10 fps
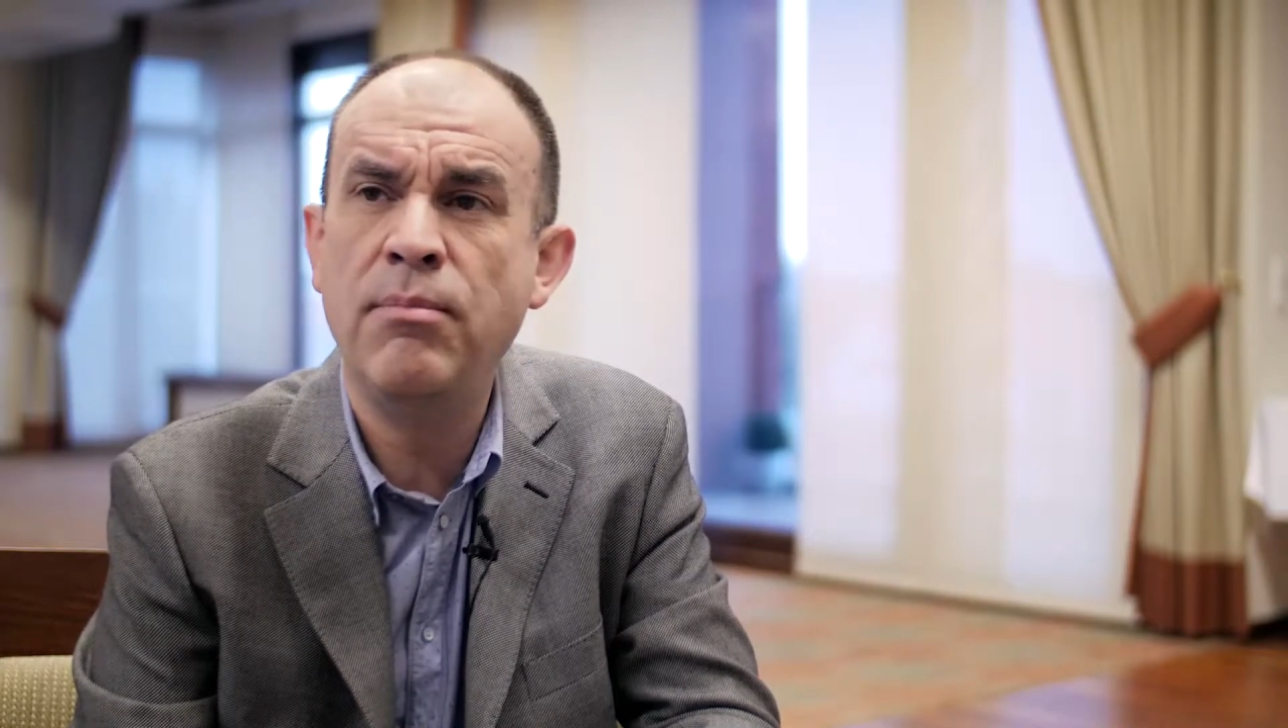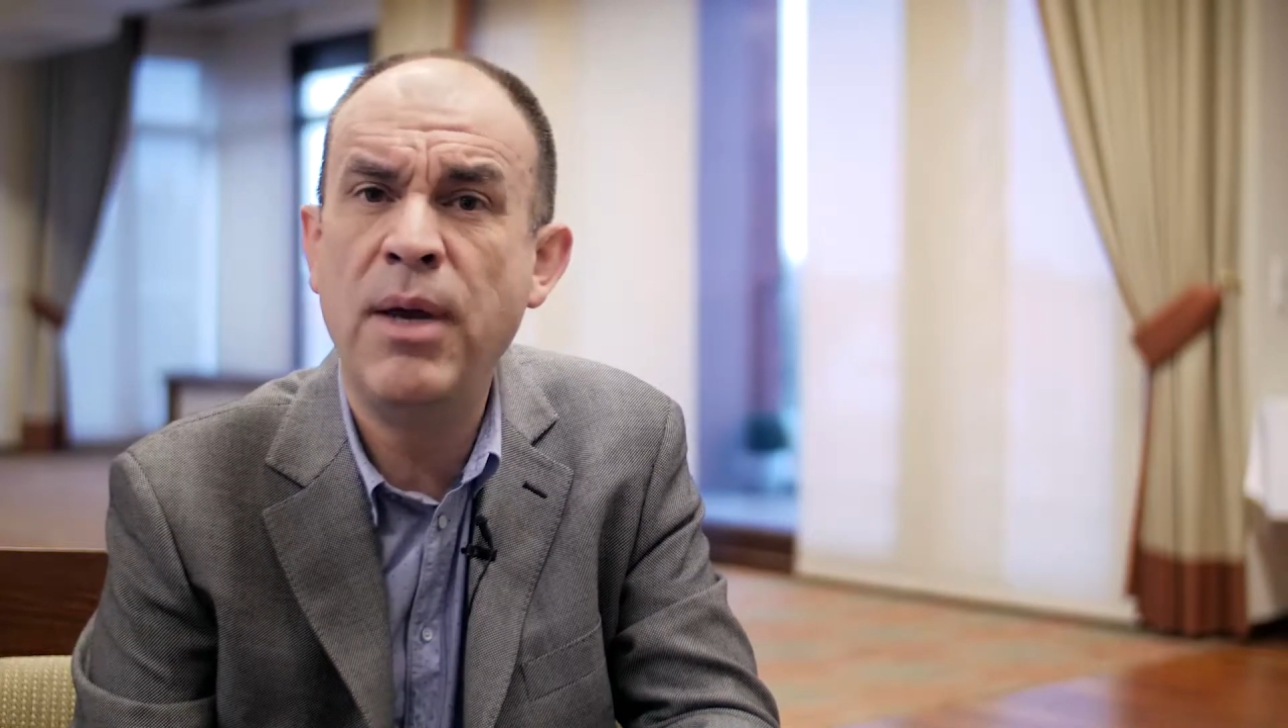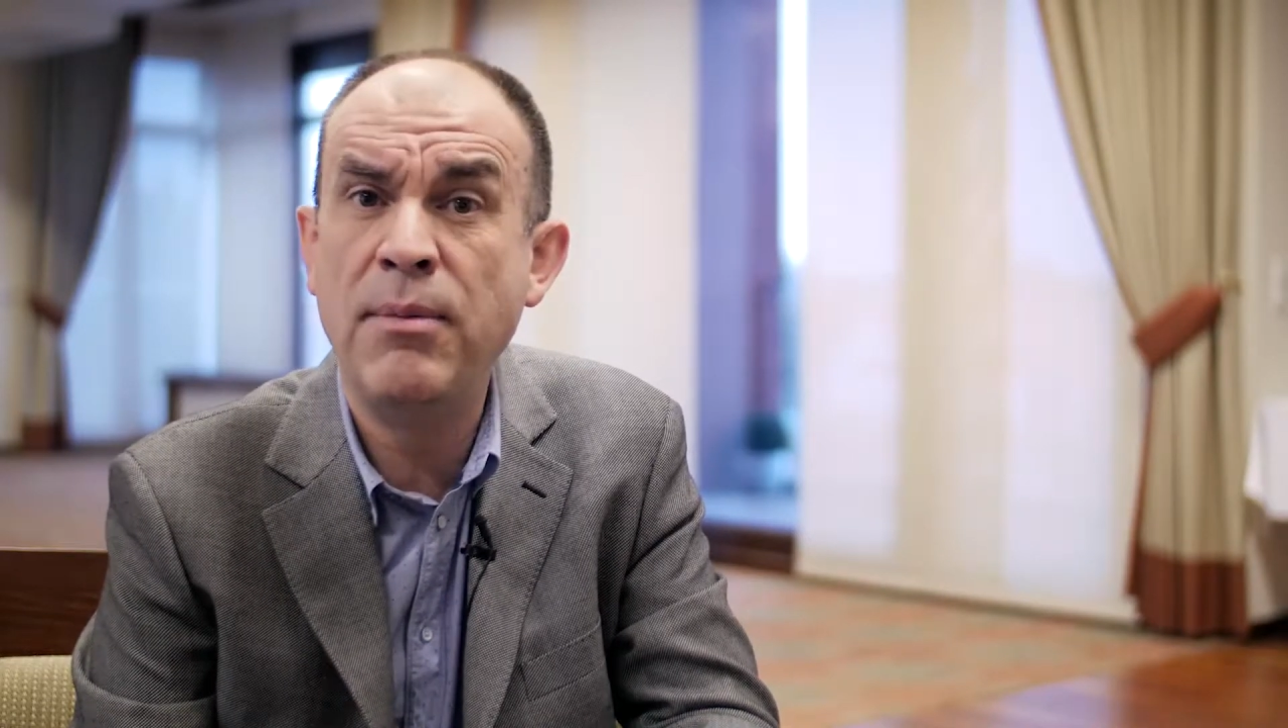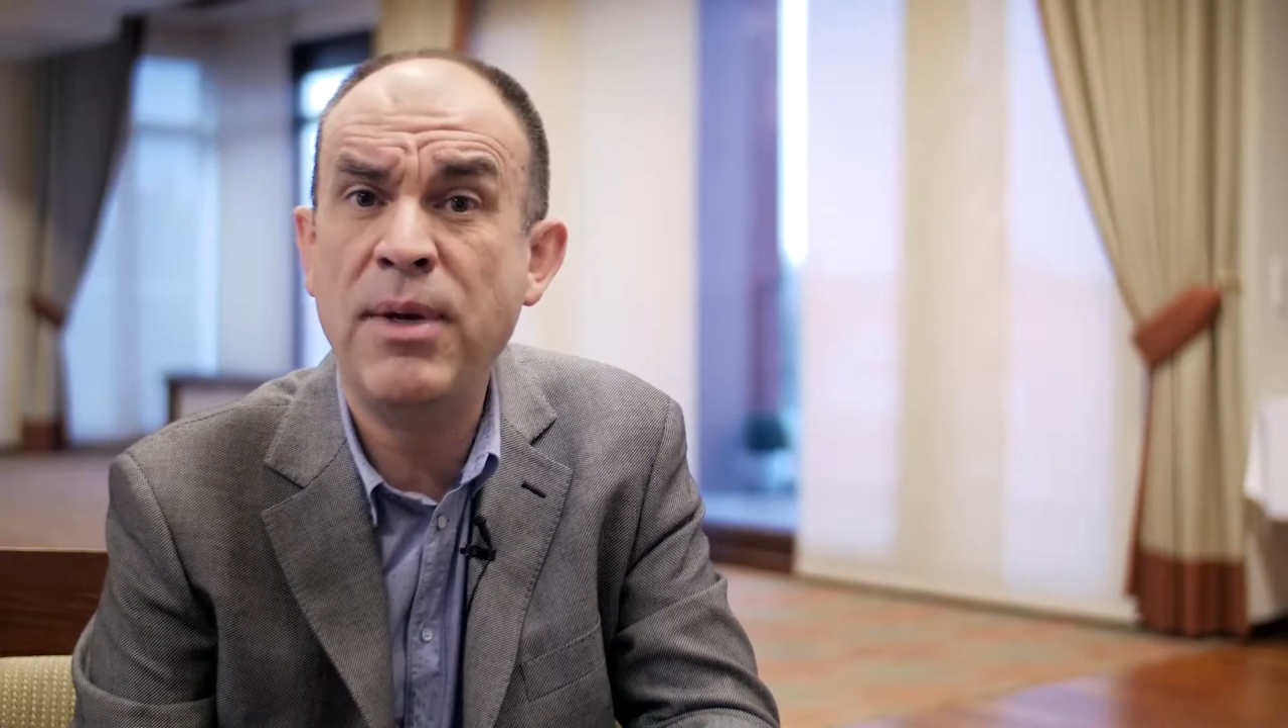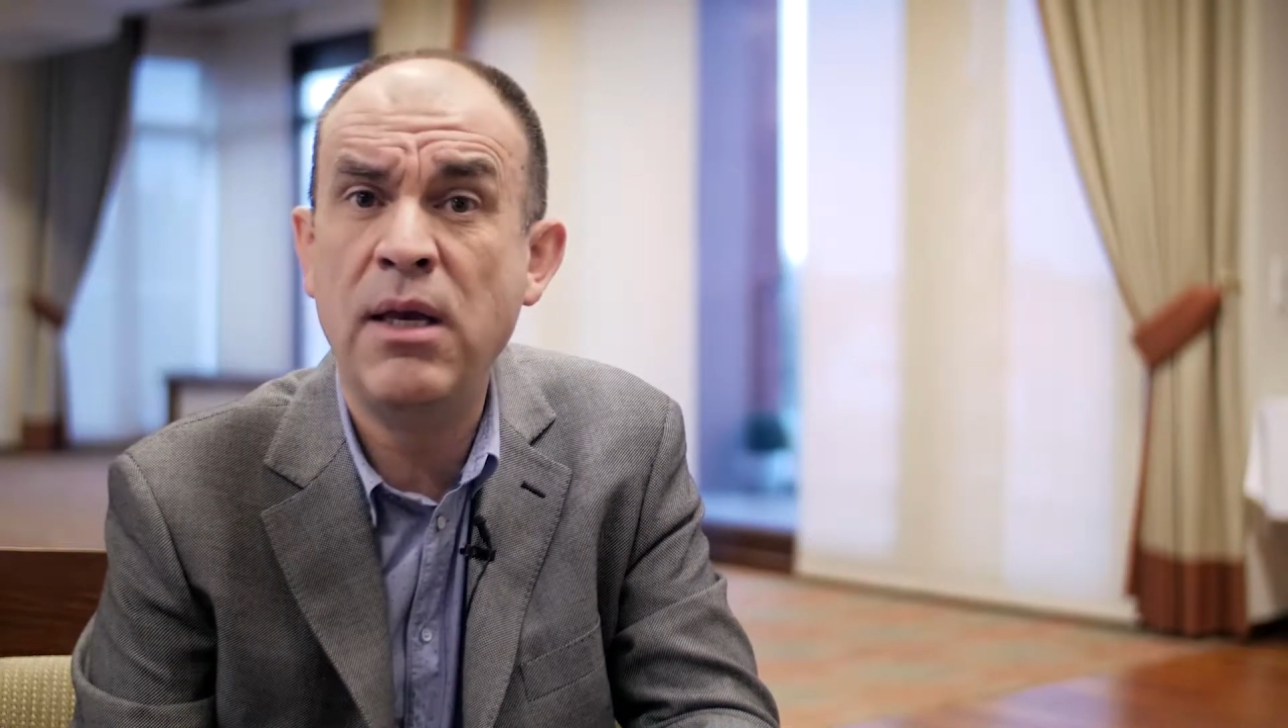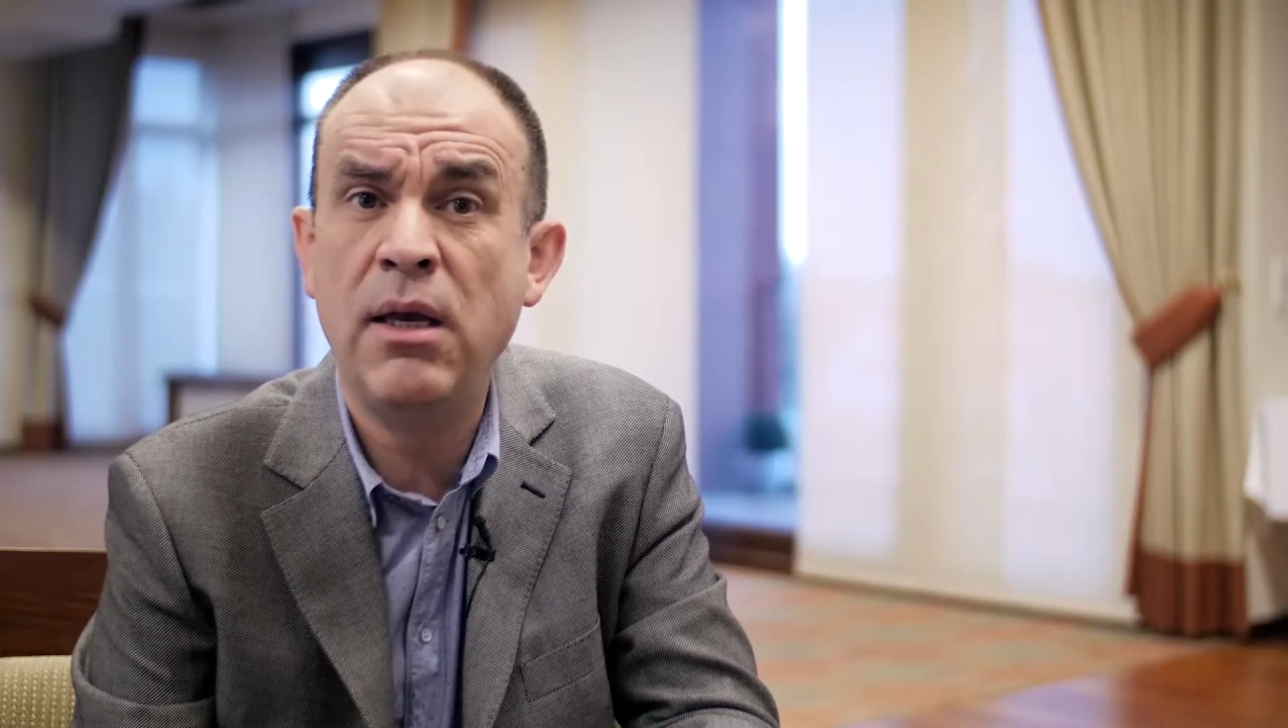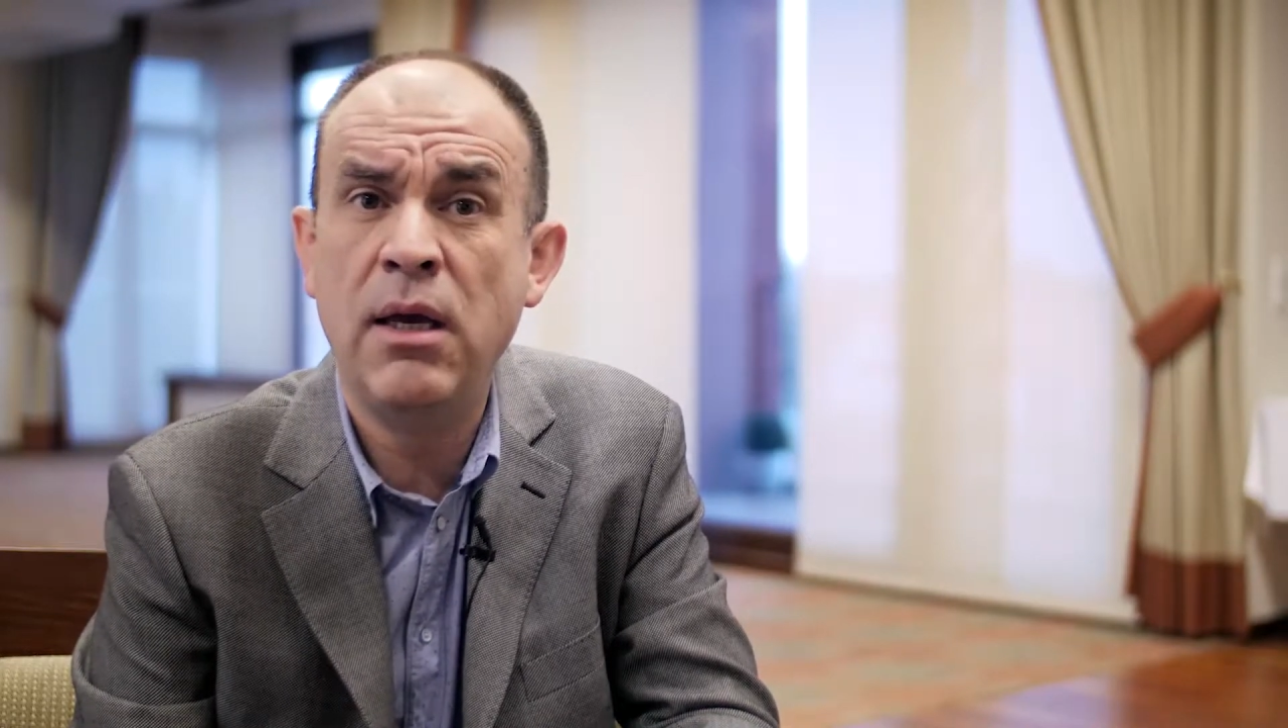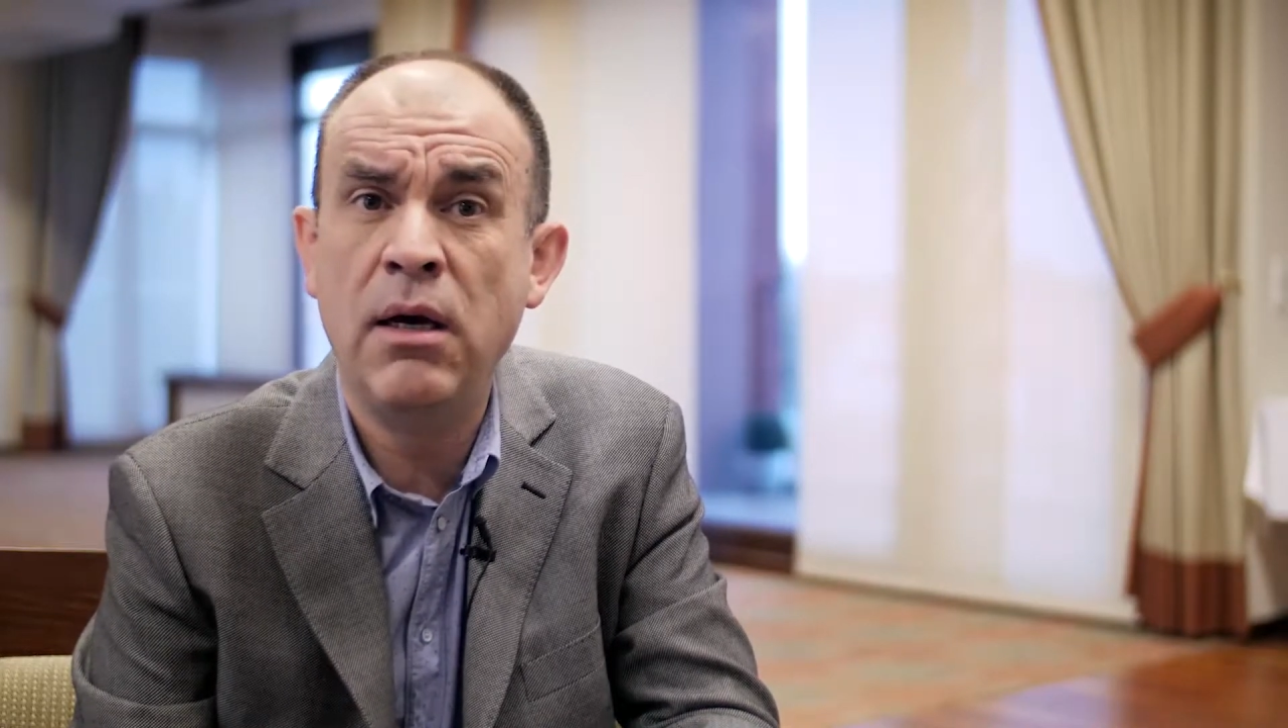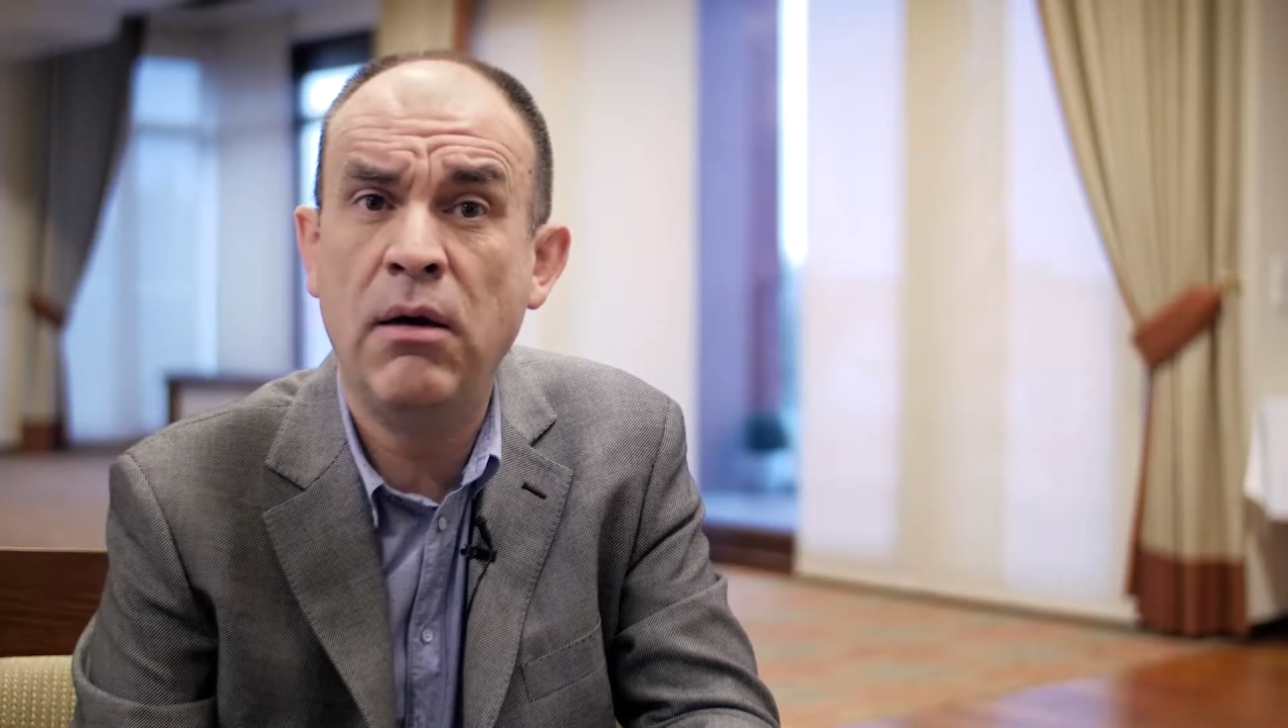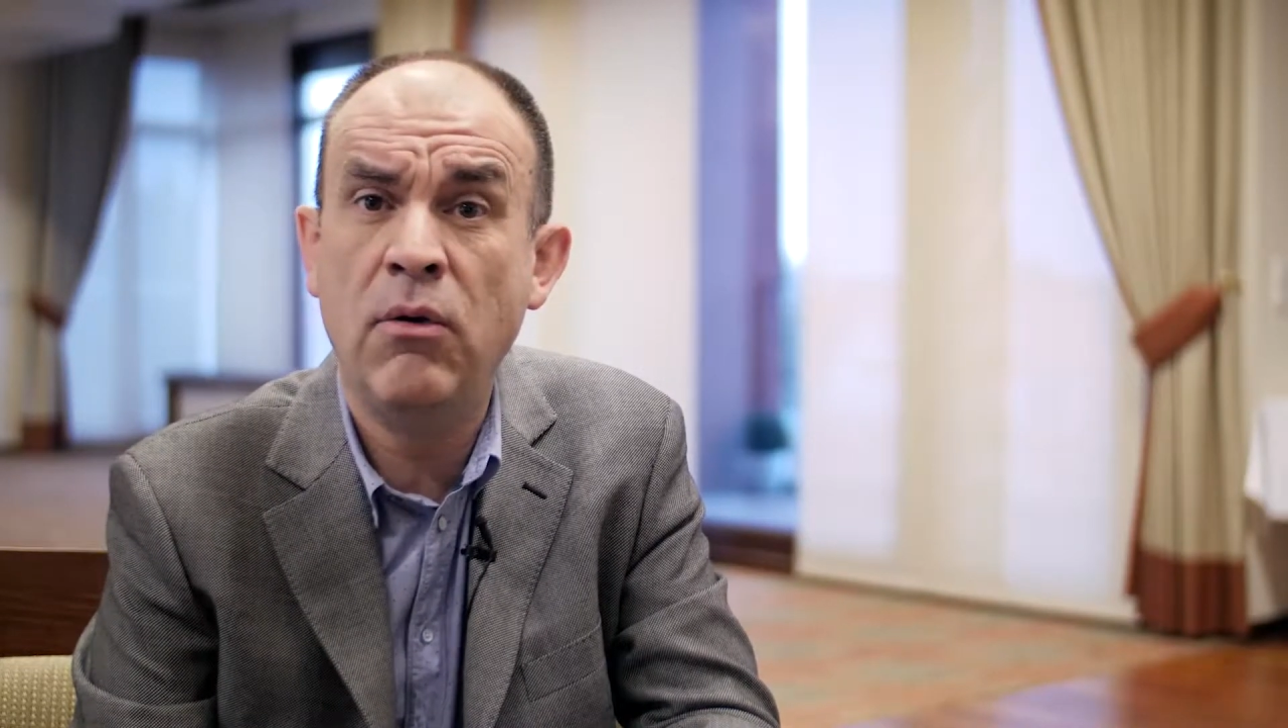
baby uh,